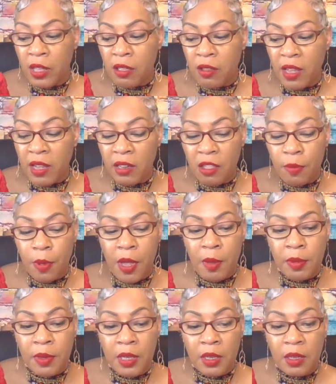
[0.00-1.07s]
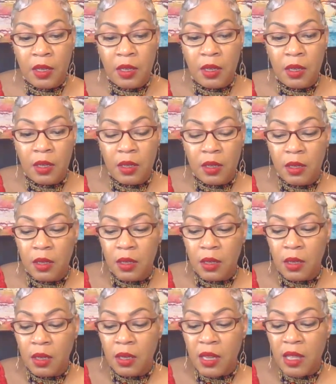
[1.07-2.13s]
Let's take this public.
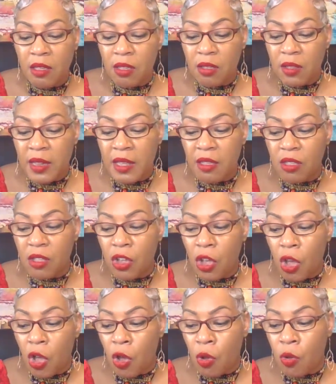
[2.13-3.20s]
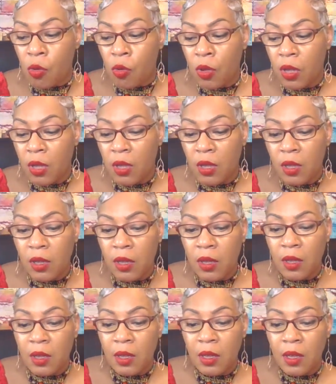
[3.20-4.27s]
let's go
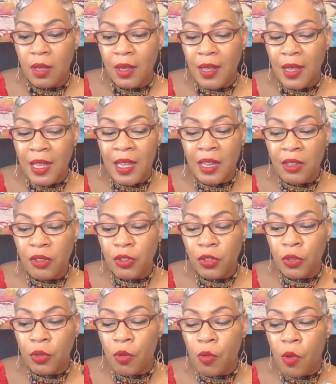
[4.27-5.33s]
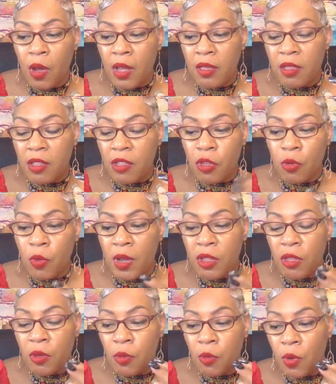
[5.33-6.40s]
into a
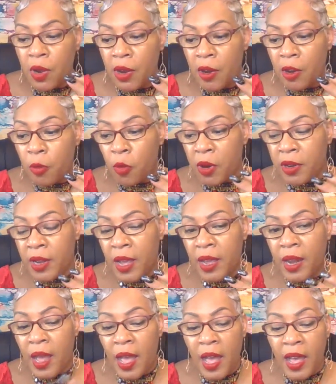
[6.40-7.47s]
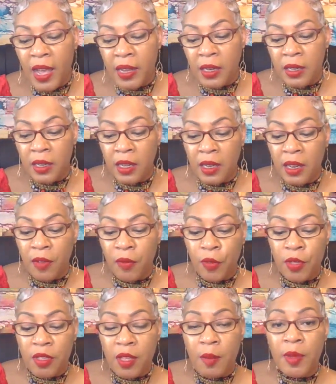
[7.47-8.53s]
situation where we're not hiding it. And for
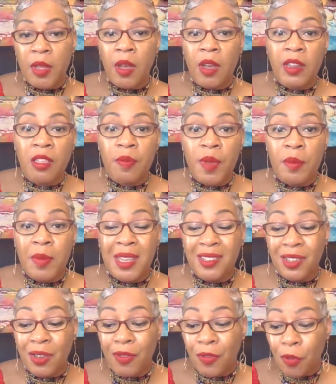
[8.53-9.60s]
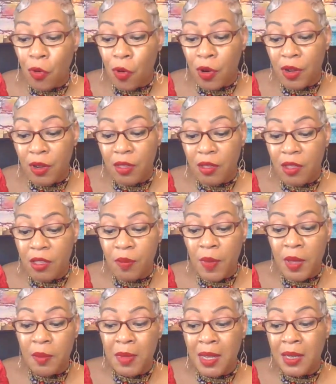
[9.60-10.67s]
some of y'all, this may mean divorce. This
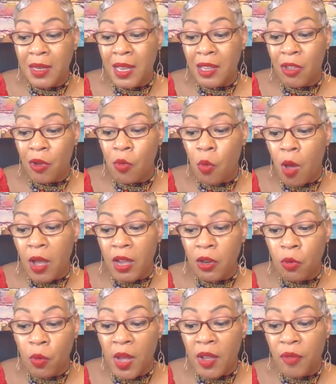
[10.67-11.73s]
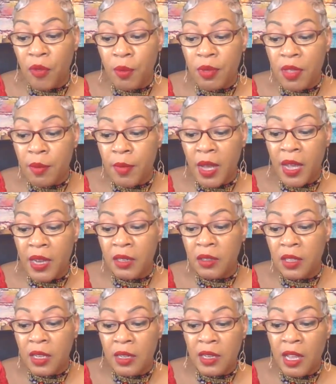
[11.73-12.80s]
may mean that you're walking away from somebody to
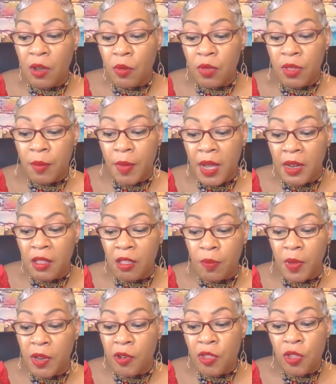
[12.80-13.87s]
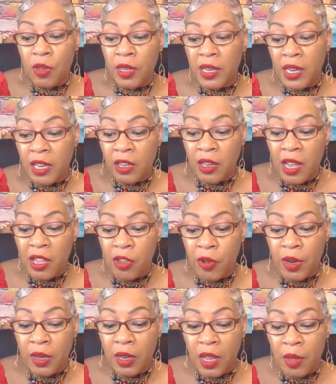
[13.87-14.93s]
connect with somebody spiritually that you're
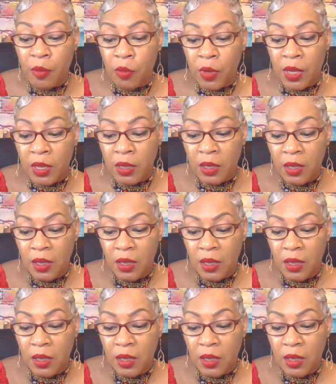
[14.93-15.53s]
in love with.